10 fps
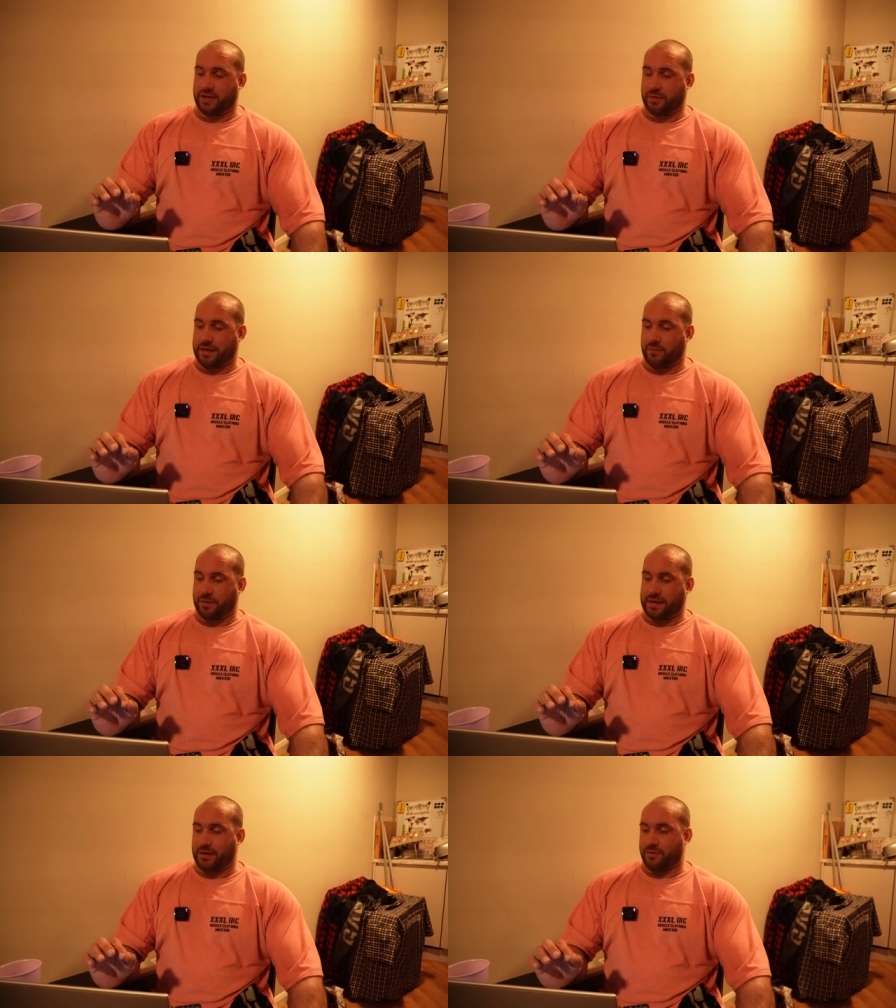do it
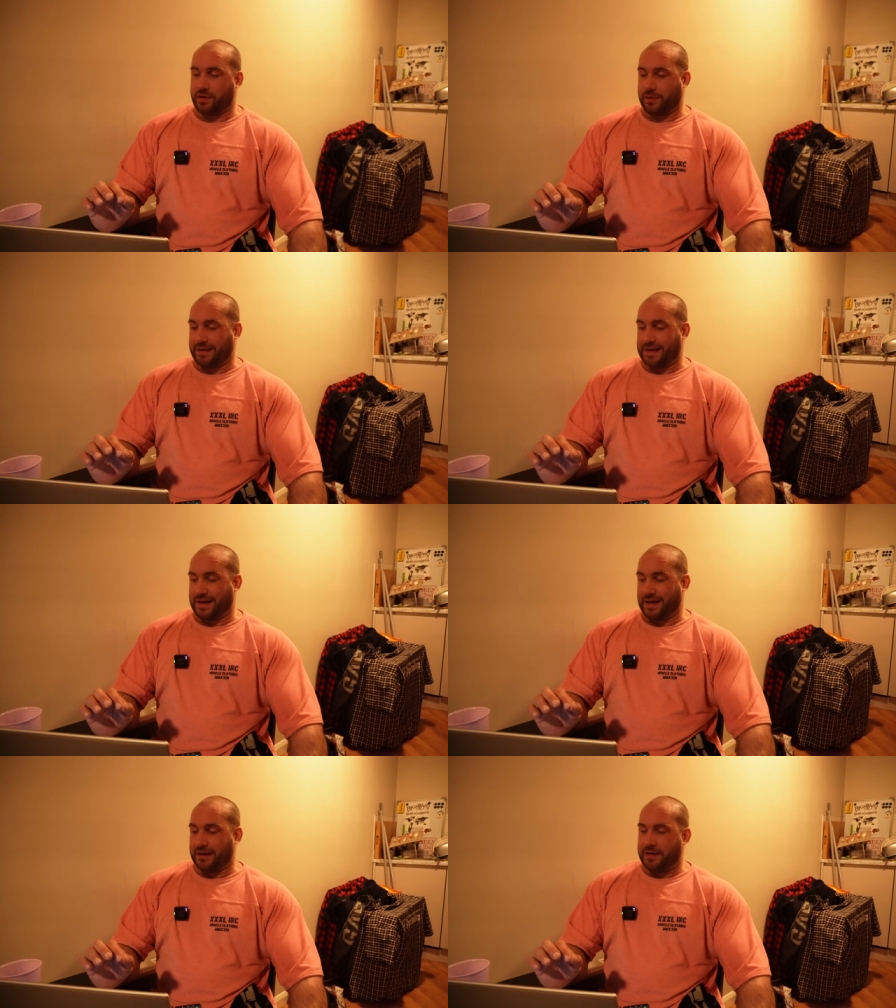without doing
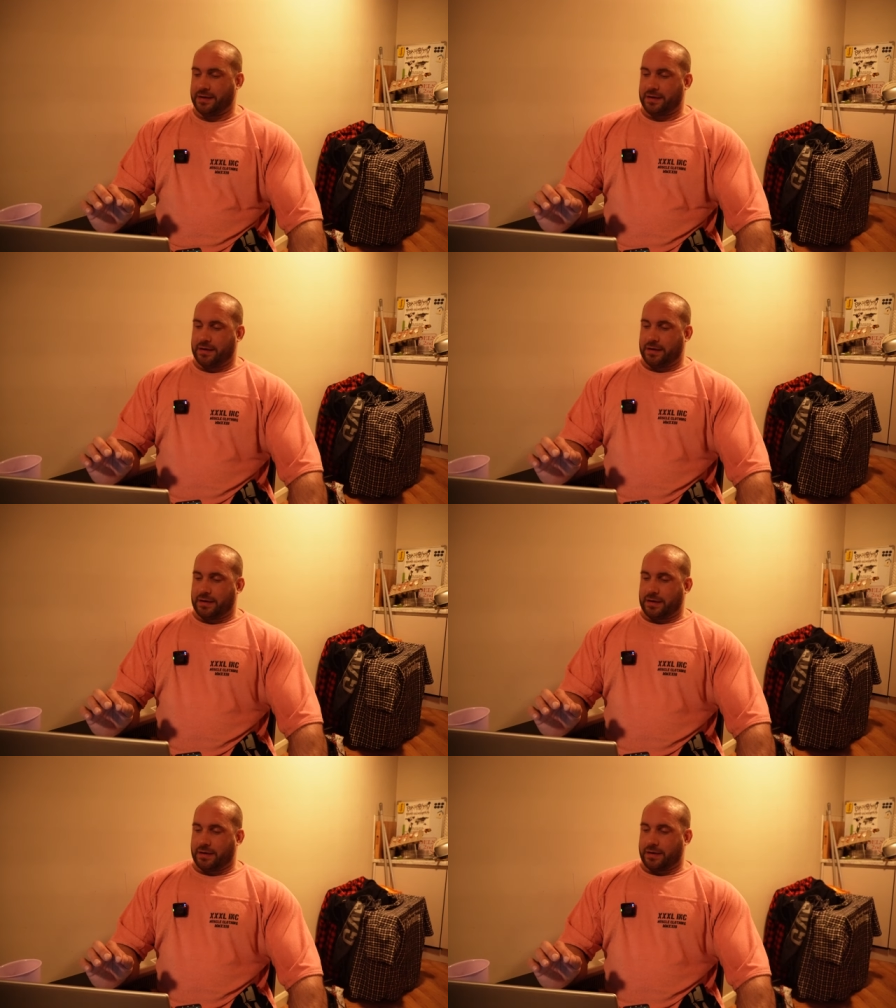that.
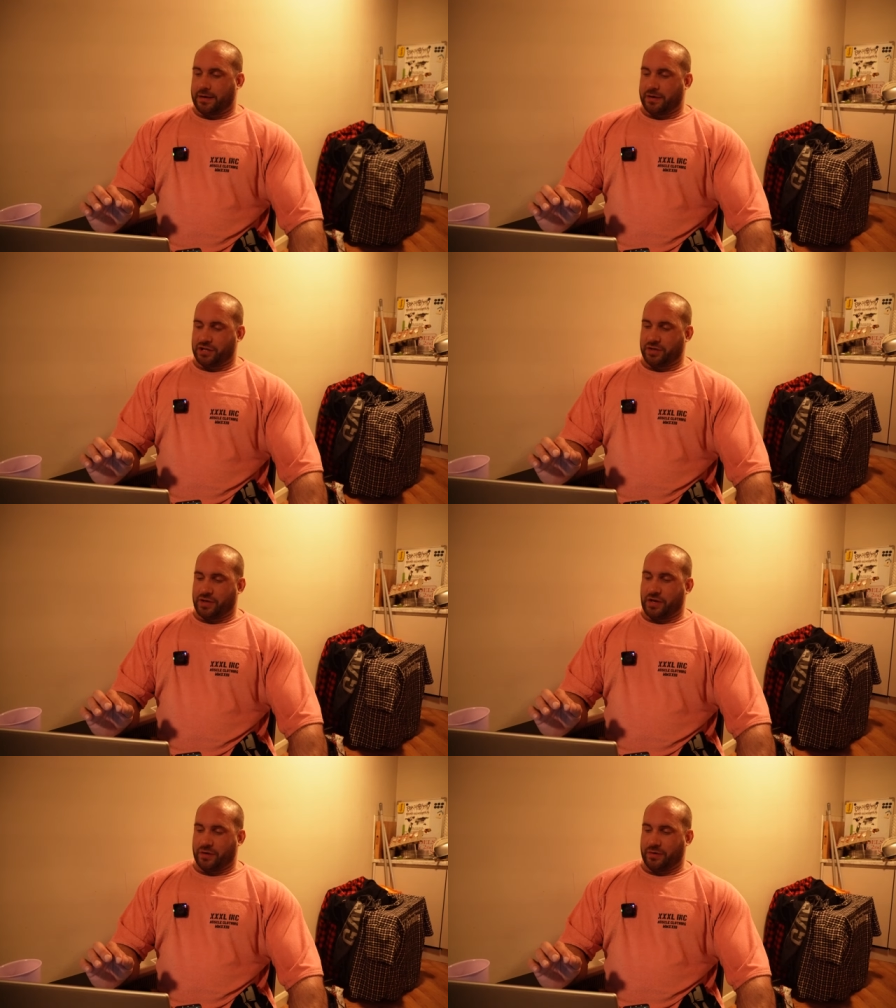You should
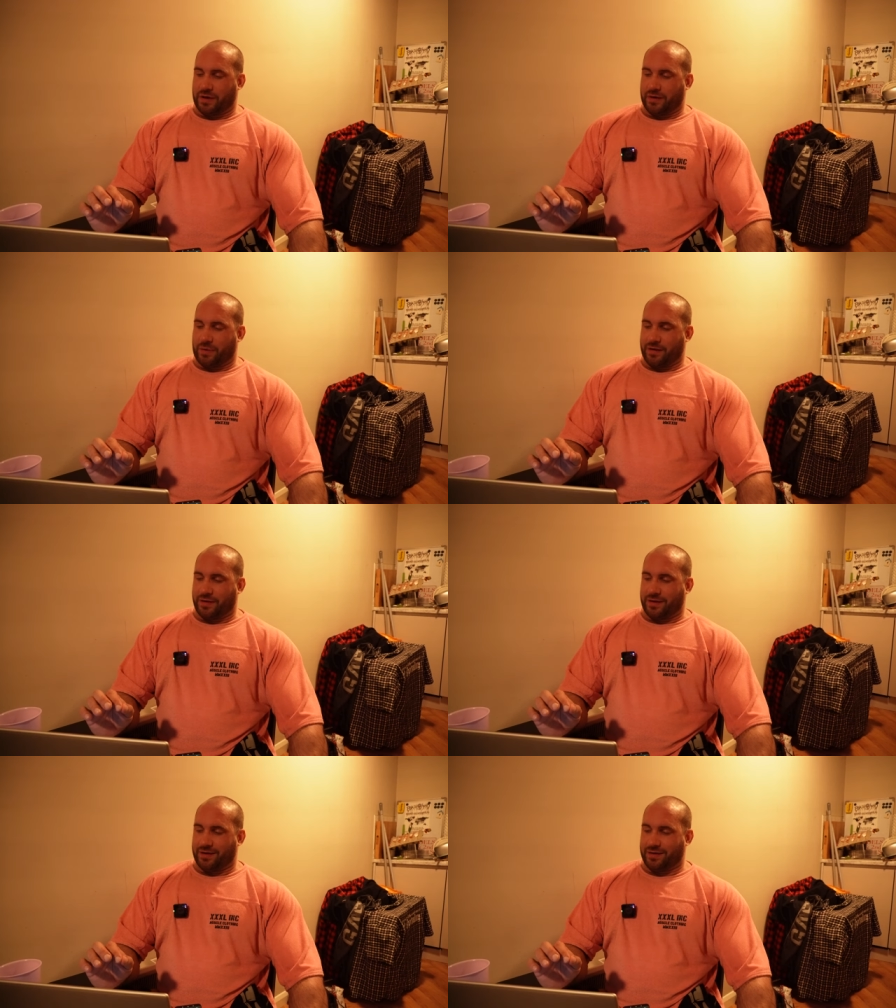know like
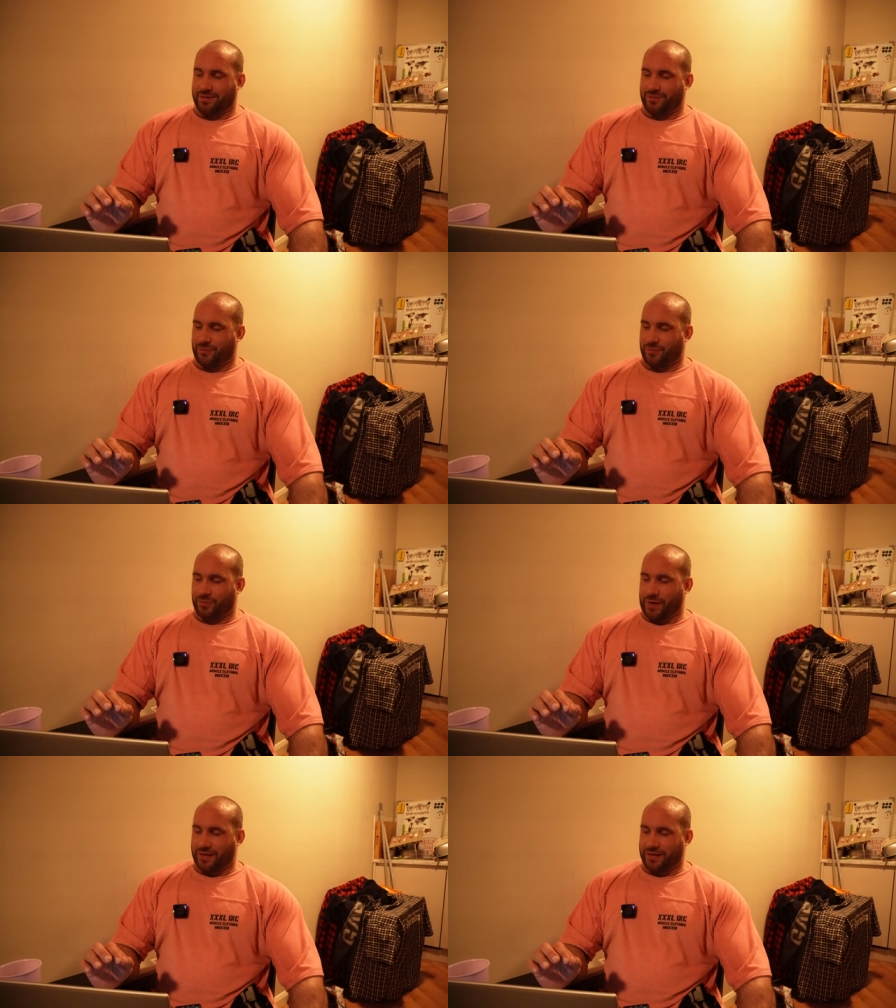whether
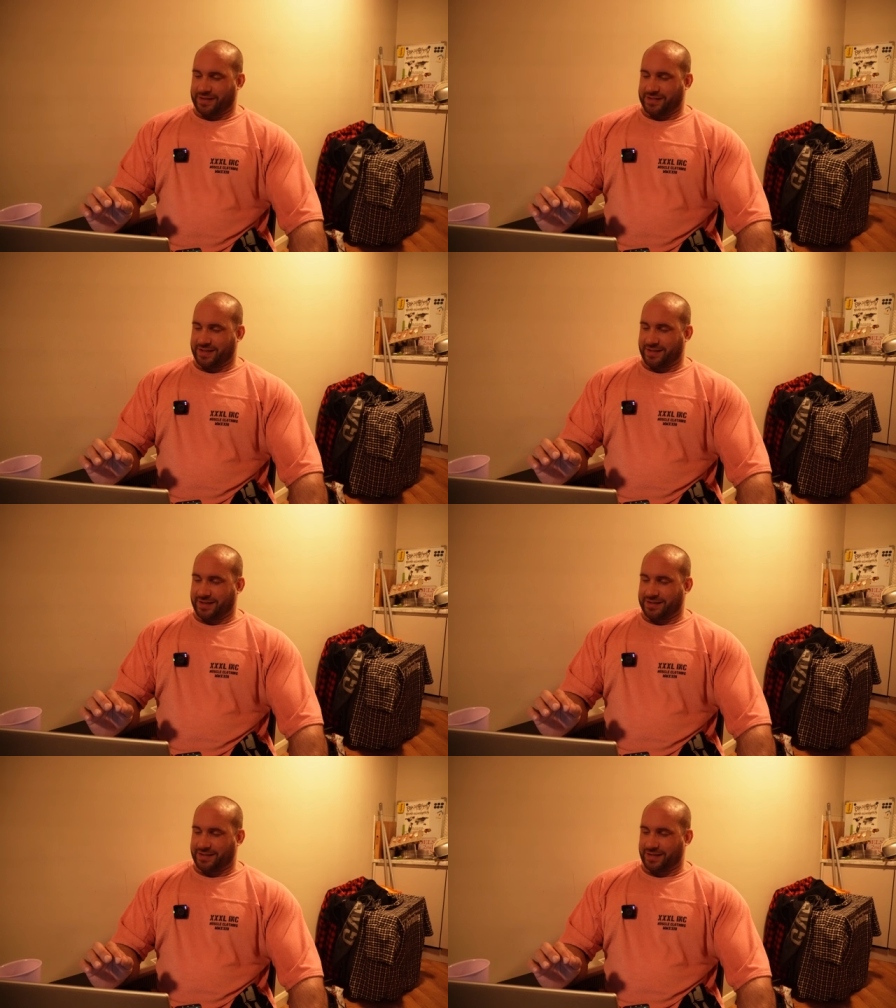whether this in,
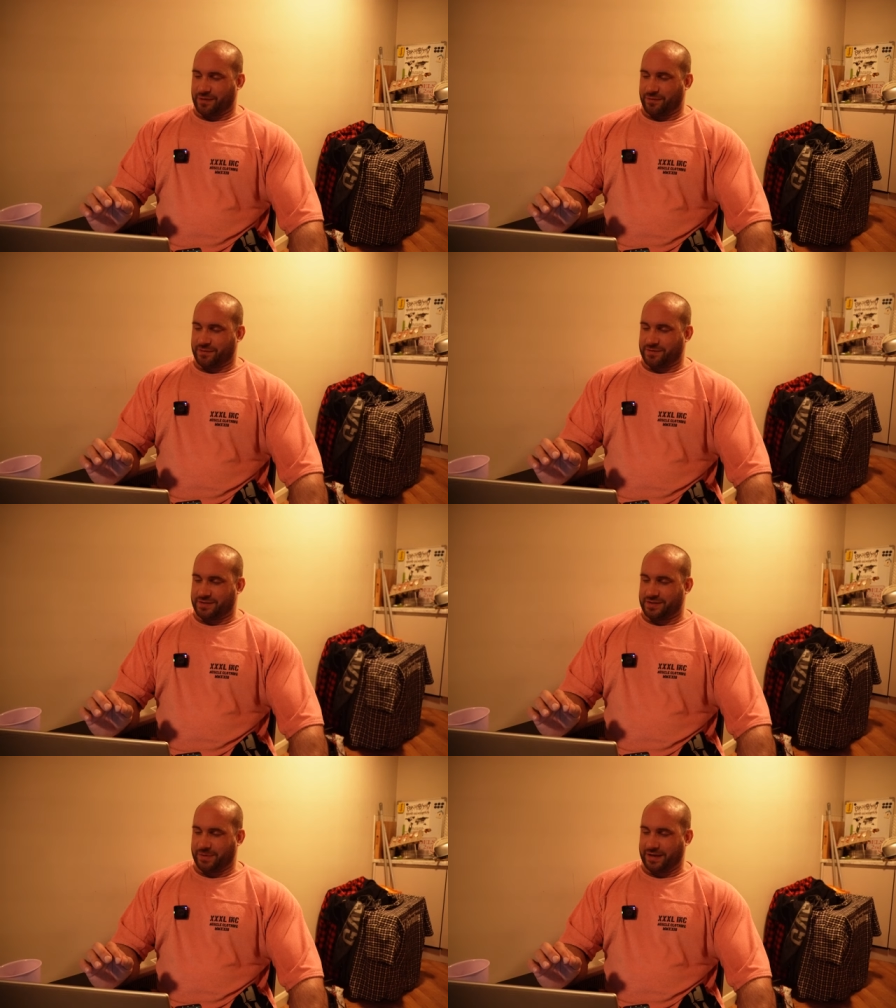is enough
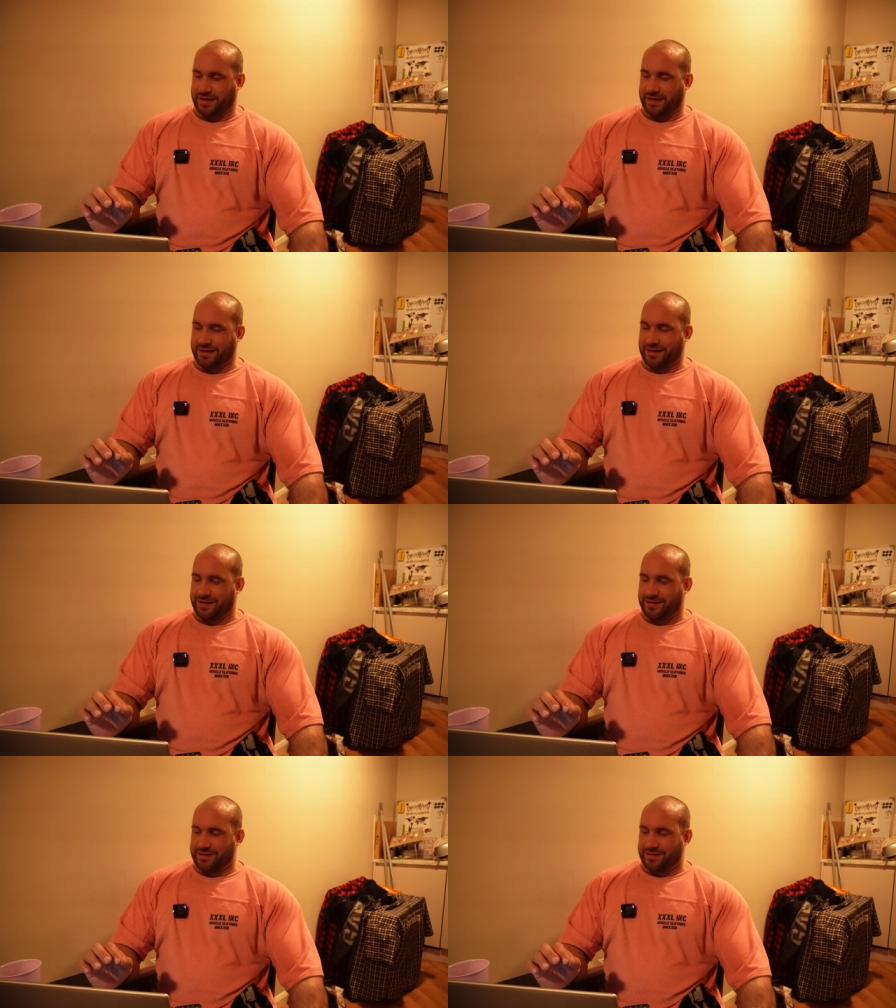to be
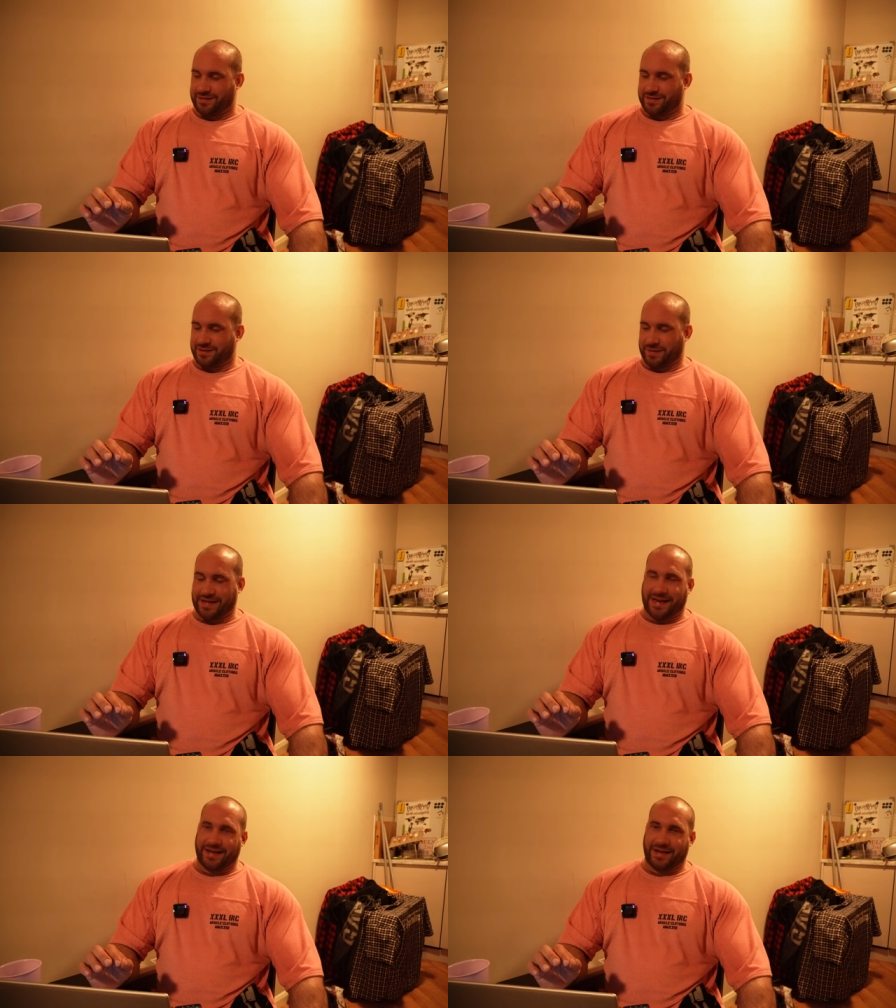to be
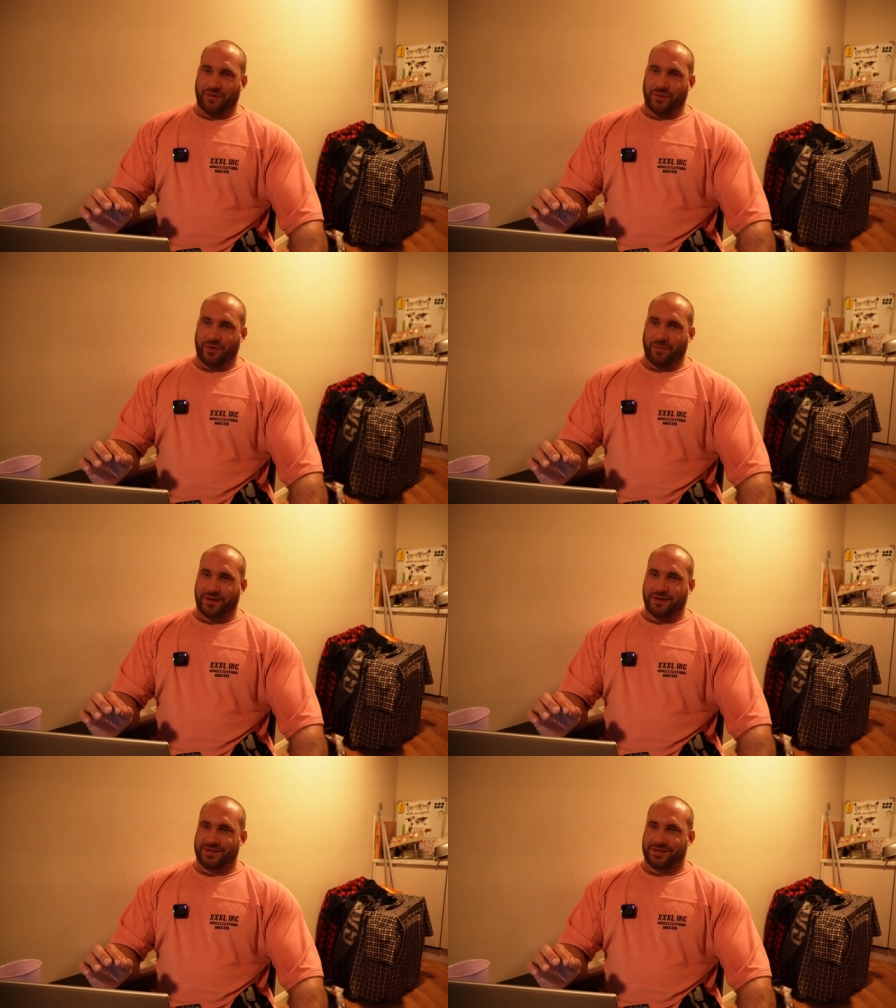gaining or not
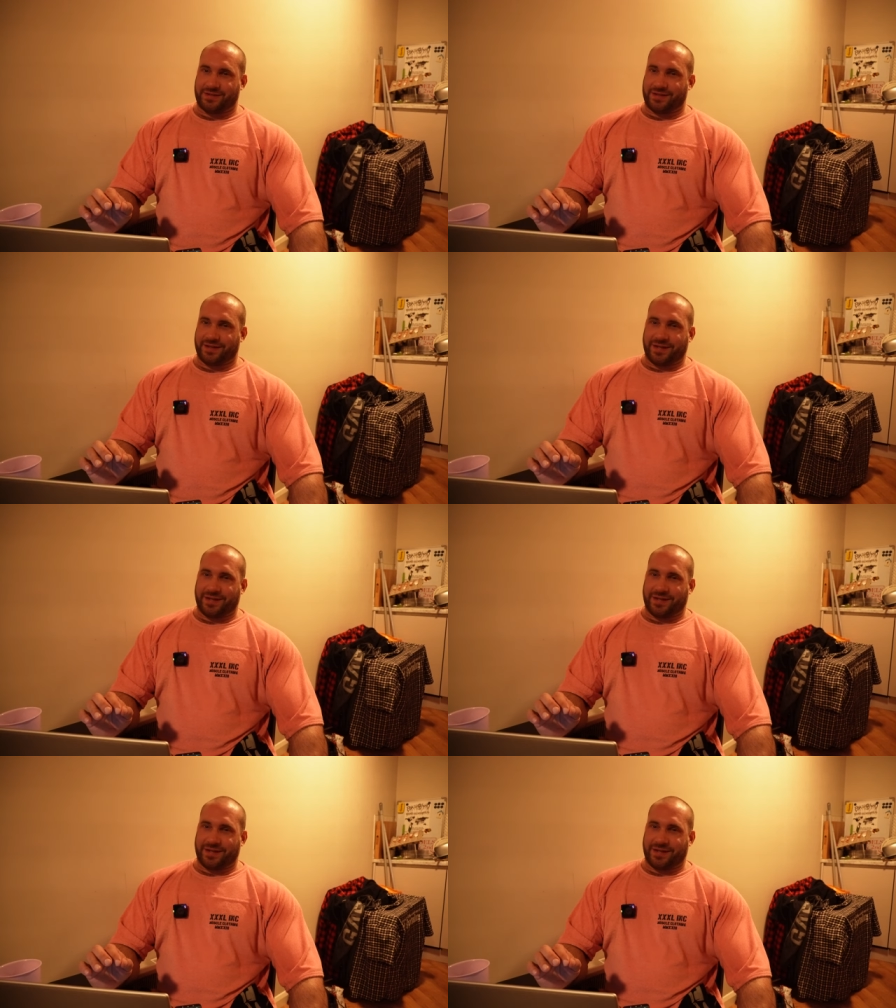because